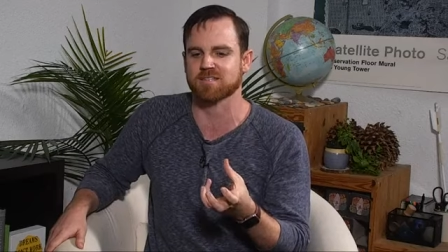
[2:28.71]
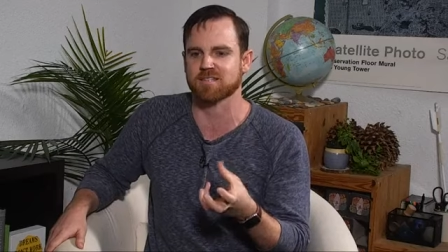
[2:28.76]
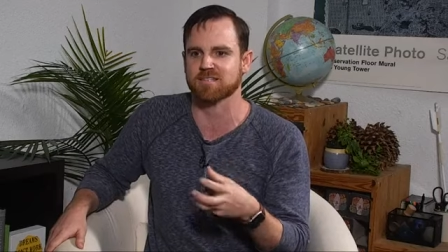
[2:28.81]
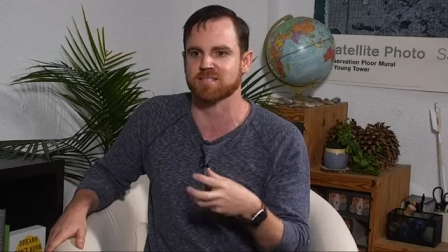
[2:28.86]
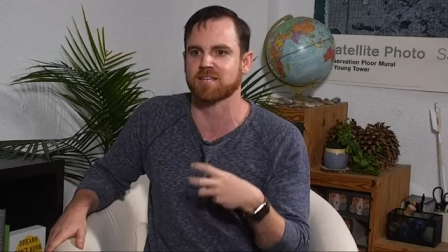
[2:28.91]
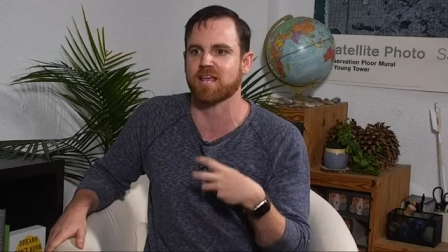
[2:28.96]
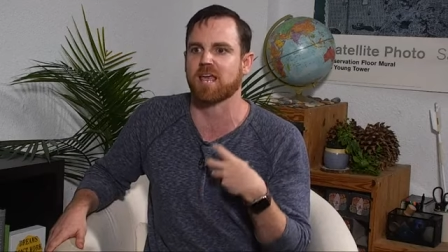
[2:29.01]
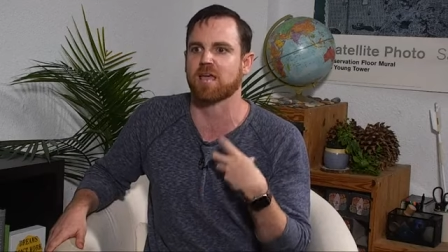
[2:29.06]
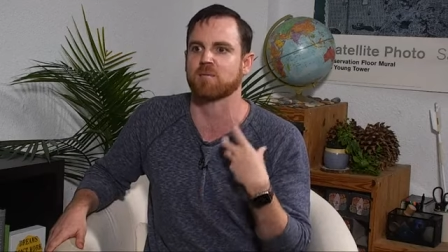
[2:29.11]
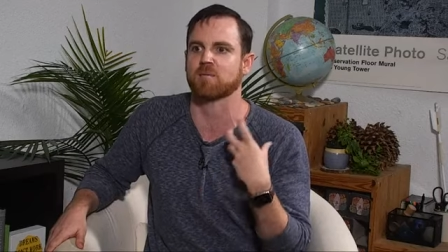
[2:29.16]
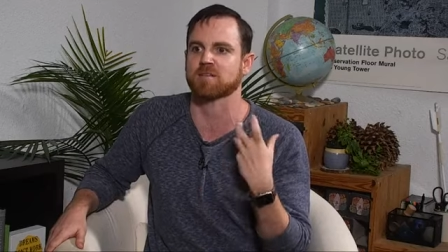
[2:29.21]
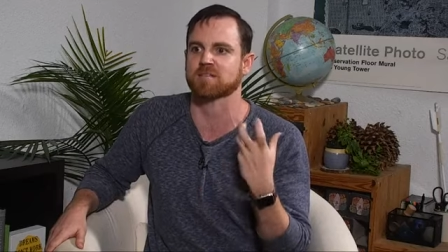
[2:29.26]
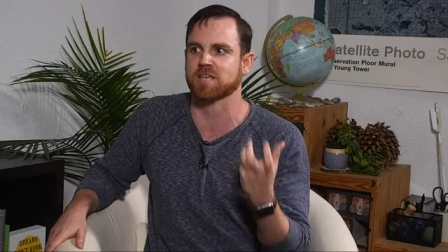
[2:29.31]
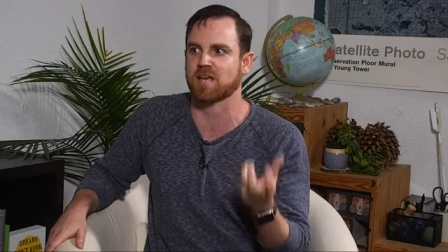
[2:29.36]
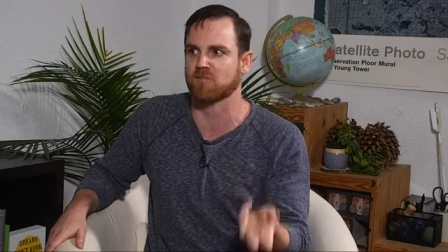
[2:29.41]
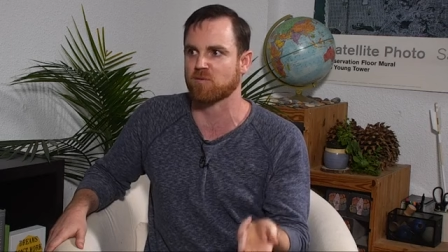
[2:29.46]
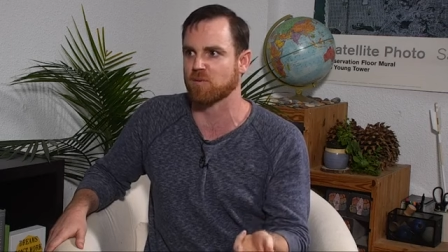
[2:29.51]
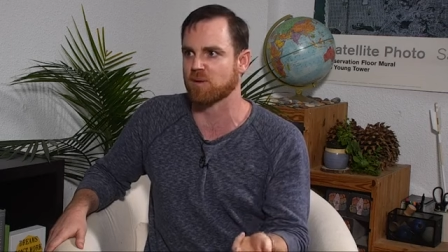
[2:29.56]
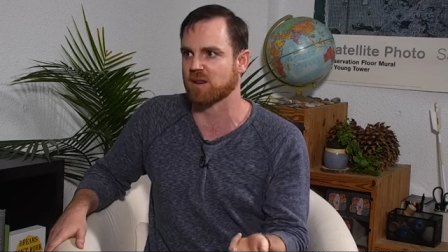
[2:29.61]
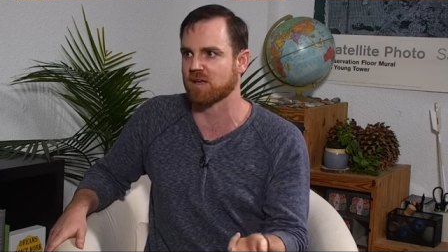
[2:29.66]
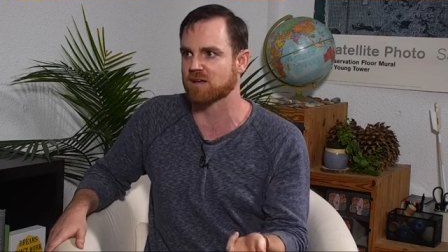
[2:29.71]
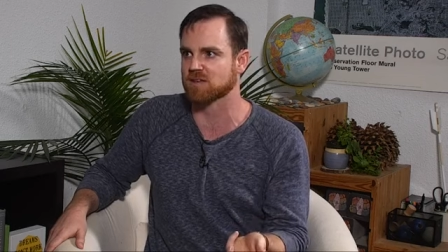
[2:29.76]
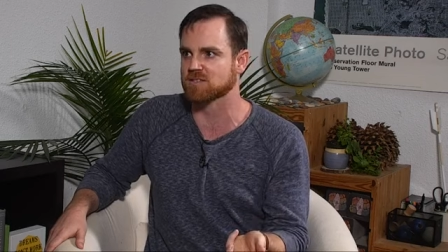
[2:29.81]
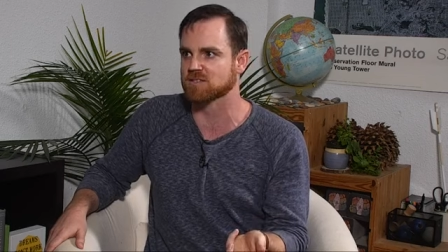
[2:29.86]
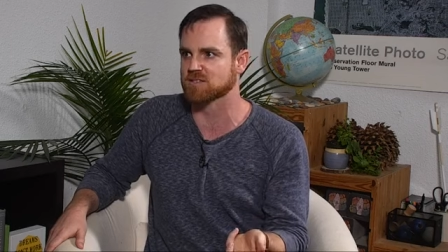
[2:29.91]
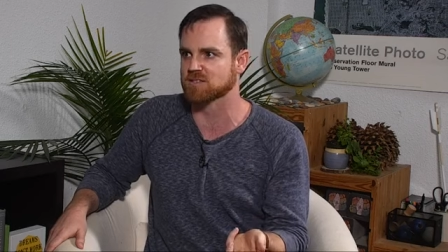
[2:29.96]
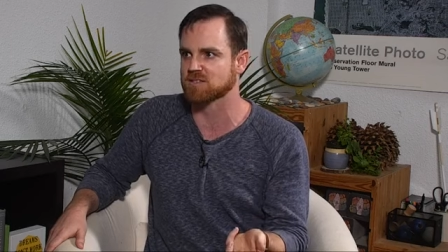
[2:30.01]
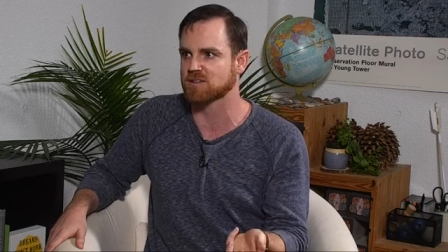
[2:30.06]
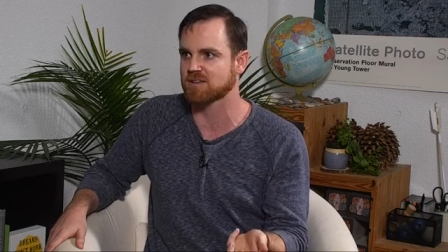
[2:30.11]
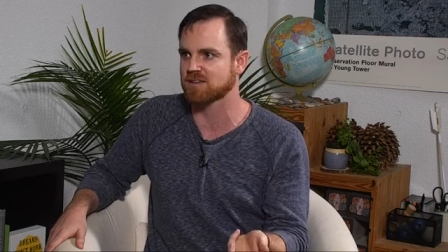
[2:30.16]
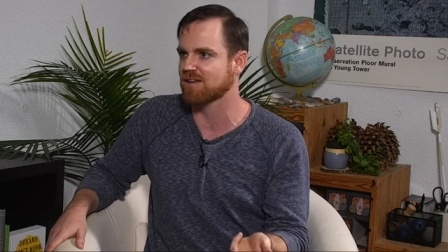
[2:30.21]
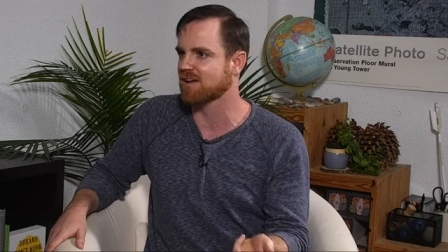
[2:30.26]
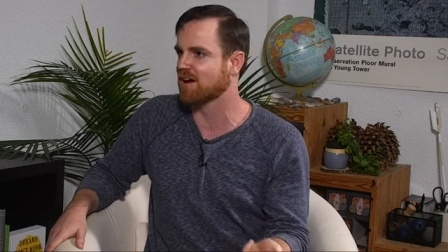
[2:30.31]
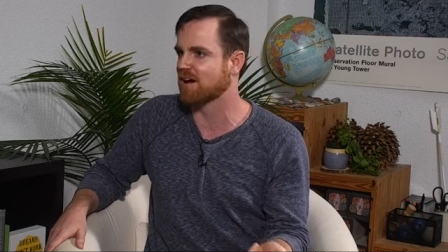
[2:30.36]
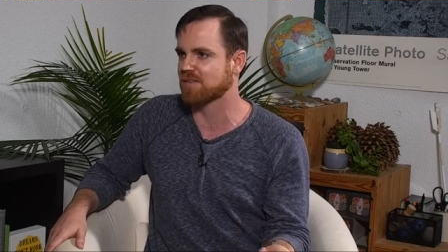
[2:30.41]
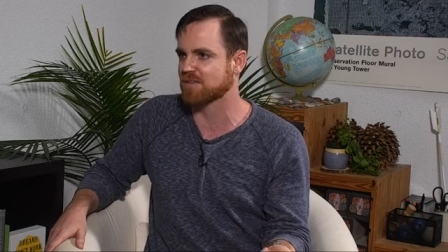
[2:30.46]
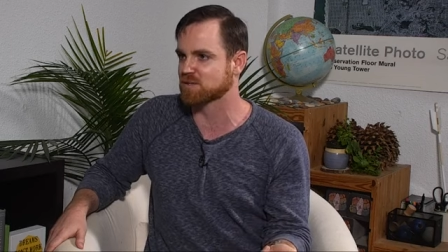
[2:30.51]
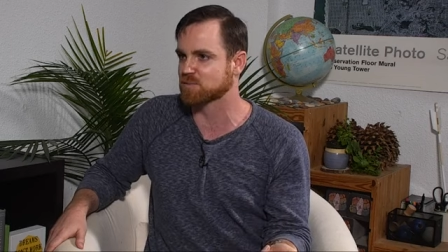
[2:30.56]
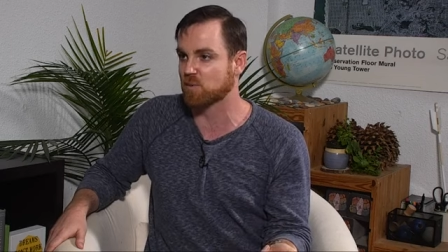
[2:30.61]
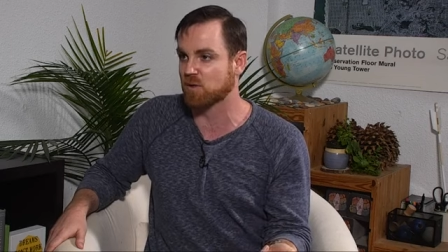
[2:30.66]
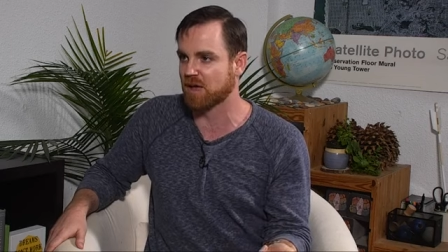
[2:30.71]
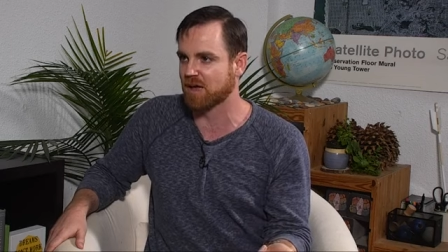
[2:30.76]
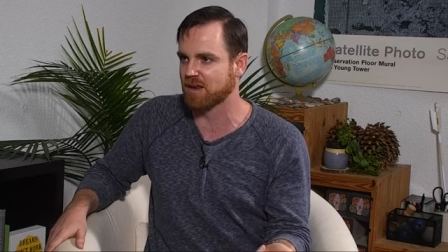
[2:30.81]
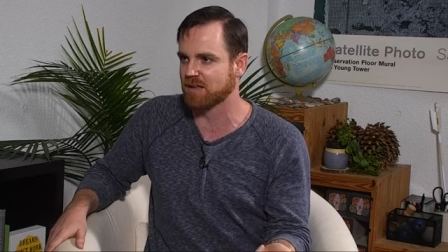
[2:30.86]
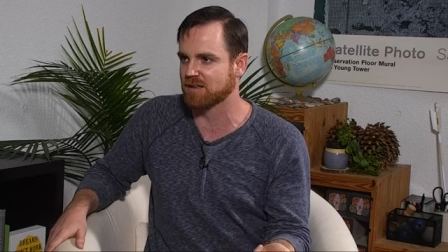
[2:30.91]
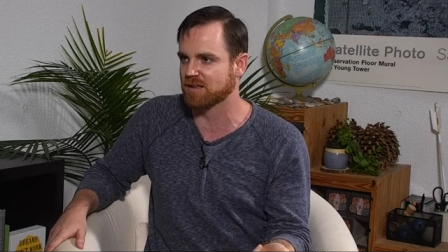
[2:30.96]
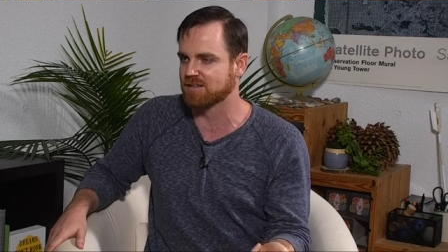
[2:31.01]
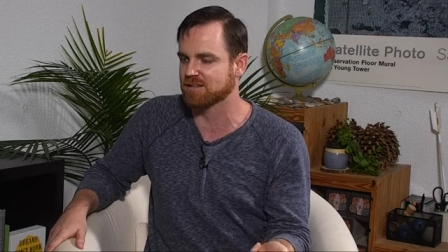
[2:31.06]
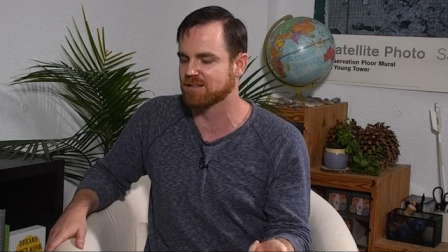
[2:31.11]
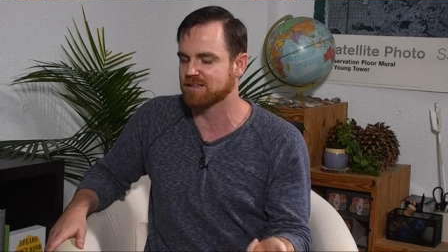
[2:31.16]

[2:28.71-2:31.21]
the same as everybody else on this planet.